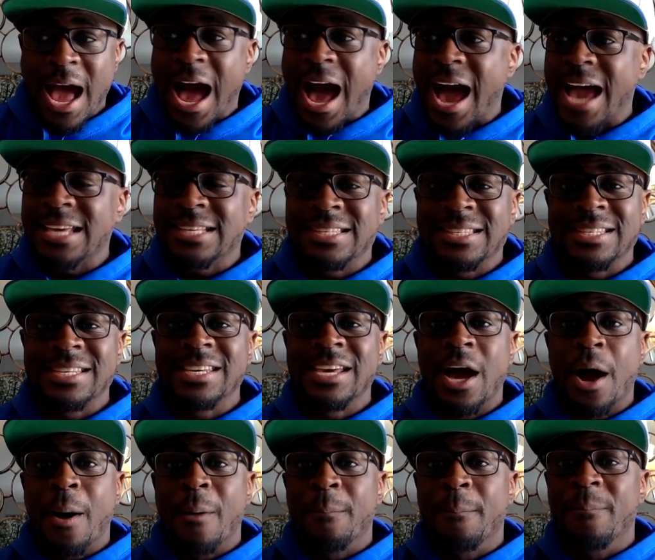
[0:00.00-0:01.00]
I see
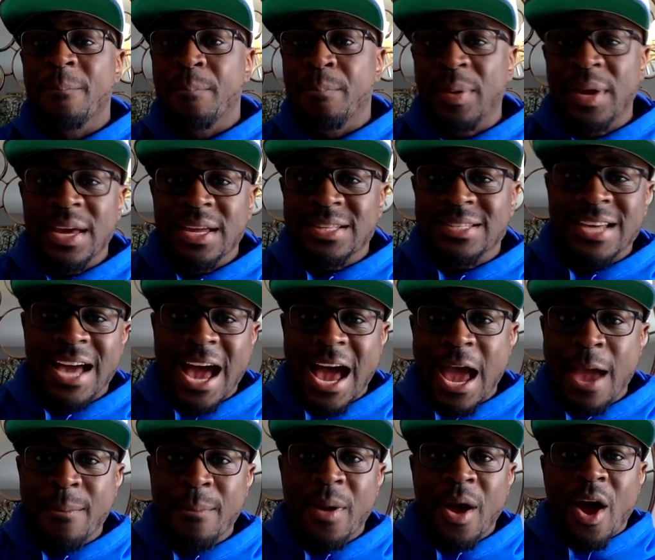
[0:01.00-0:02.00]
a big
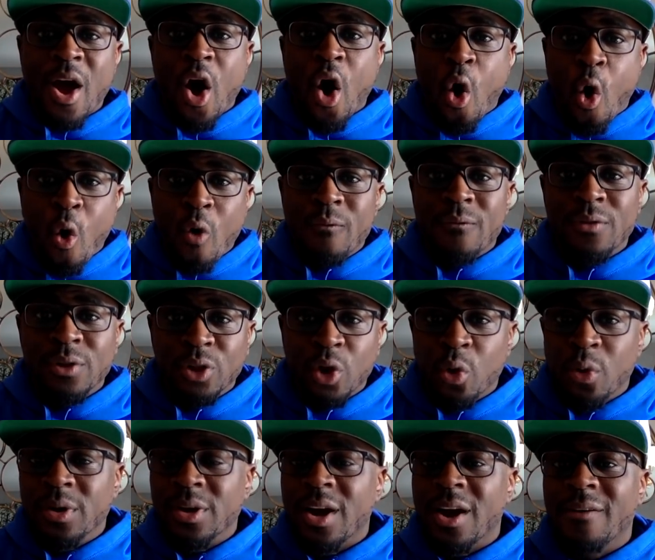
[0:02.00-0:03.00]
time
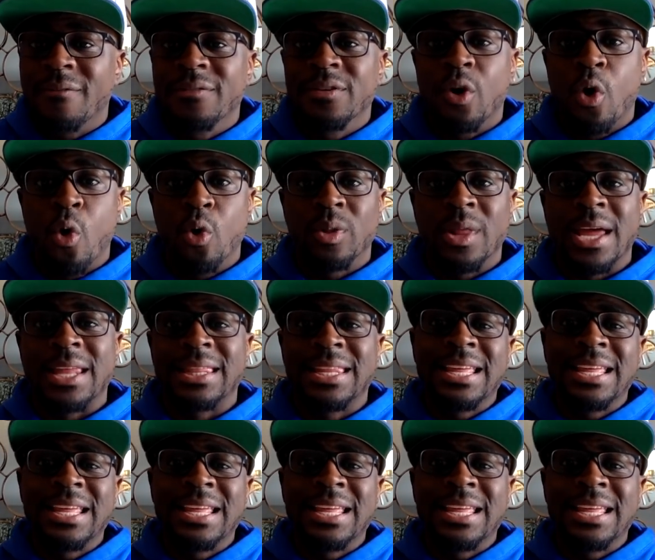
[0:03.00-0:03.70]
overloading of the O-line.